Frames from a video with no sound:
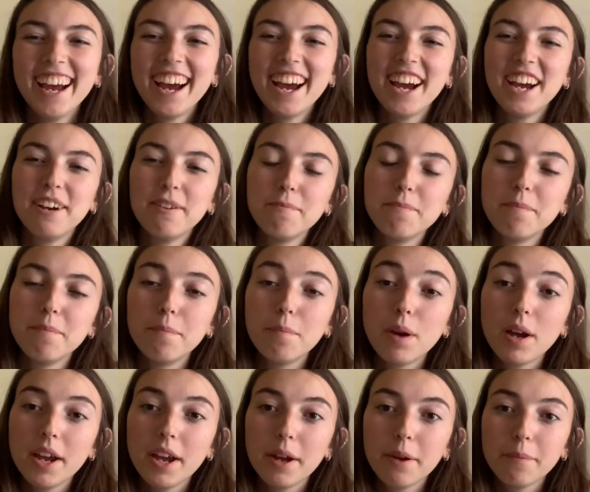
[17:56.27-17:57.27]
um,
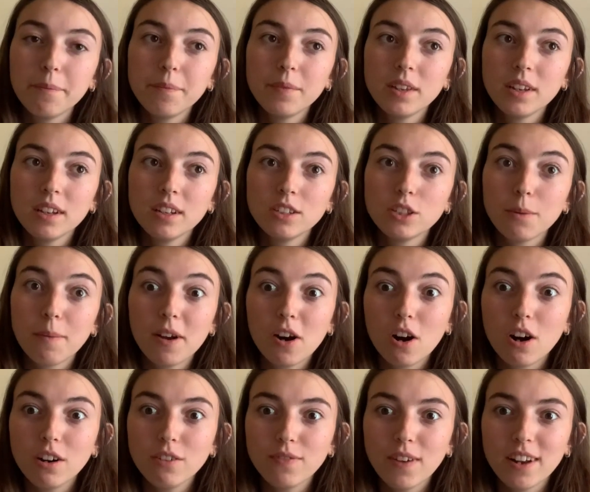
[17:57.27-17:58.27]
but, so my
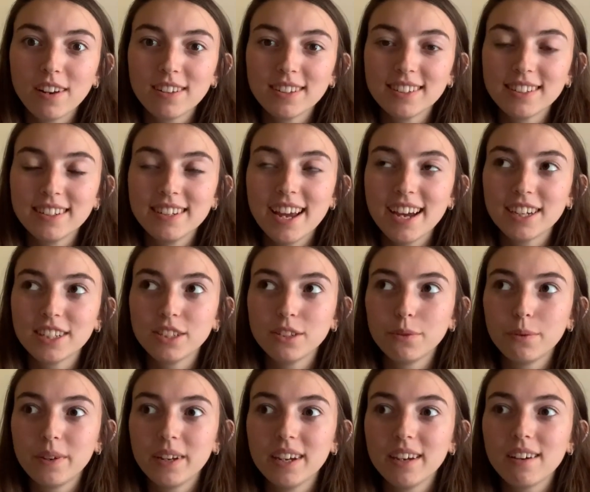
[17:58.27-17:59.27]
art final is next
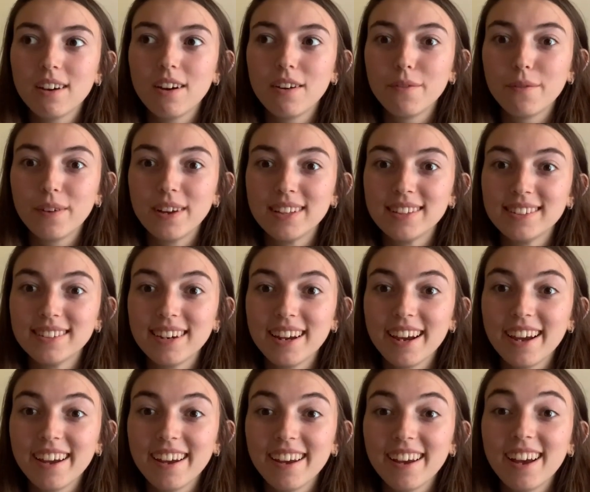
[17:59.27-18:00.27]
week on
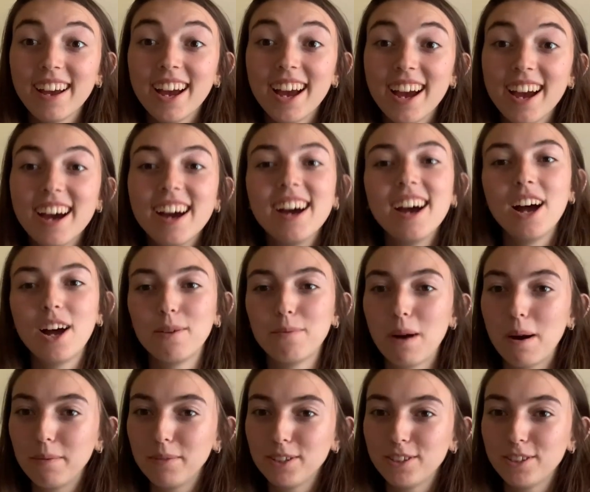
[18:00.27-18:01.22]
Wednesday. Uh, I'll probably